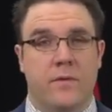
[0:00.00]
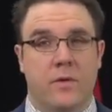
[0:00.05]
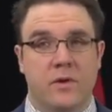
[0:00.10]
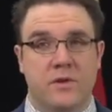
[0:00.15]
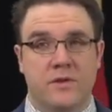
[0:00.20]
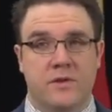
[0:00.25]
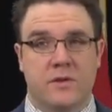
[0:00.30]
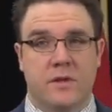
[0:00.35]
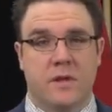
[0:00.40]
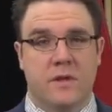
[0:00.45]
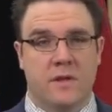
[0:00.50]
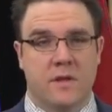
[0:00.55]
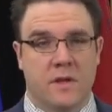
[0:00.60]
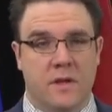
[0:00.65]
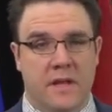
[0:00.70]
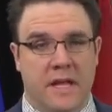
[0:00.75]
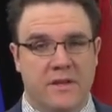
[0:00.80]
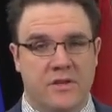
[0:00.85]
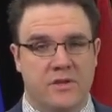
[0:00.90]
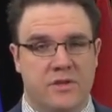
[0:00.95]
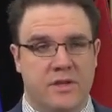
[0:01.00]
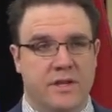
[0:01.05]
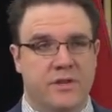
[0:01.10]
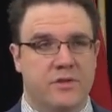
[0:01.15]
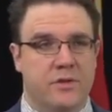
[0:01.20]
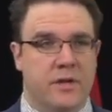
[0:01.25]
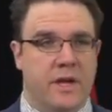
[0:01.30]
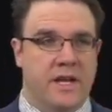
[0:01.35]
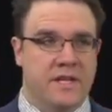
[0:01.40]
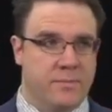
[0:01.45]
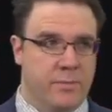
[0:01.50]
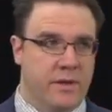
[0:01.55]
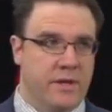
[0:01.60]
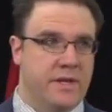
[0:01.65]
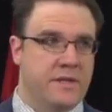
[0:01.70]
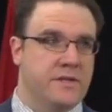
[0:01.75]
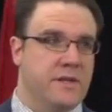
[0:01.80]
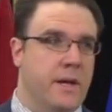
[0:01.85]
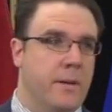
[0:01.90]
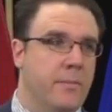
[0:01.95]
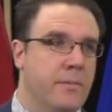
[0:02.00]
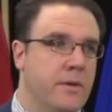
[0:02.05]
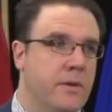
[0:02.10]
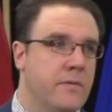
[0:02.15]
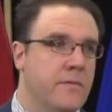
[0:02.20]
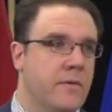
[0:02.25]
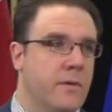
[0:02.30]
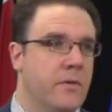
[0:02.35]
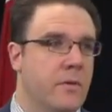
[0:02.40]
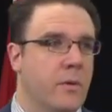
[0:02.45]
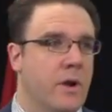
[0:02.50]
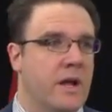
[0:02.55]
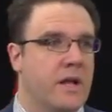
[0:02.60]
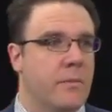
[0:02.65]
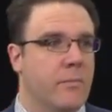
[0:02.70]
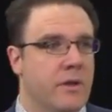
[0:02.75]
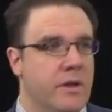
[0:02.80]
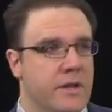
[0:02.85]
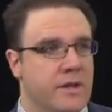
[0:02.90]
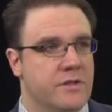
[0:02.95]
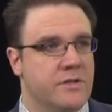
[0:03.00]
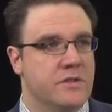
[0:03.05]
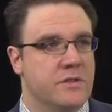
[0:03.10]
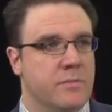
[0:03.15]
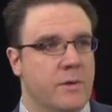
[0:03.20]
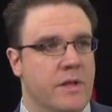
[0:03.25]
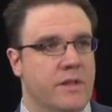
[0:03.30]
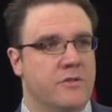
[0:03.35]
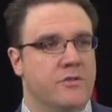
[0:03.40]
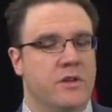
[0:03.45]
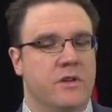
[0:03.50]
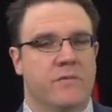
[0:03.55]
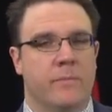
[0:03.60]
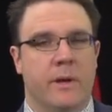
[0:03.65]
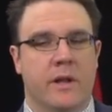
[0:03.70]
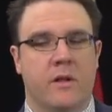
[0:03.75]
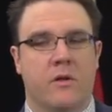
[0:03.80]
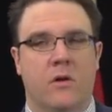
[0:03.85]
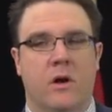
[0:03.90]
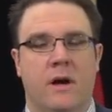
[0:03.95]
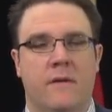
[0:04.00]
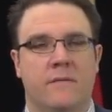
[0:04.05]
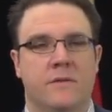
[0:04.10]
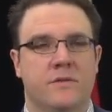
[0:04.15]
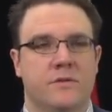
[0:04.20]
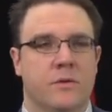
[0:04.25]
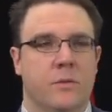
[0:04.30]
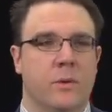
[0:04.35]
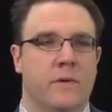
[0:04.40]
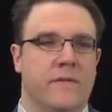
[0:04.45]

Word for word: First, the, the legislature has been exempt from the recommendations by the chief medical officer.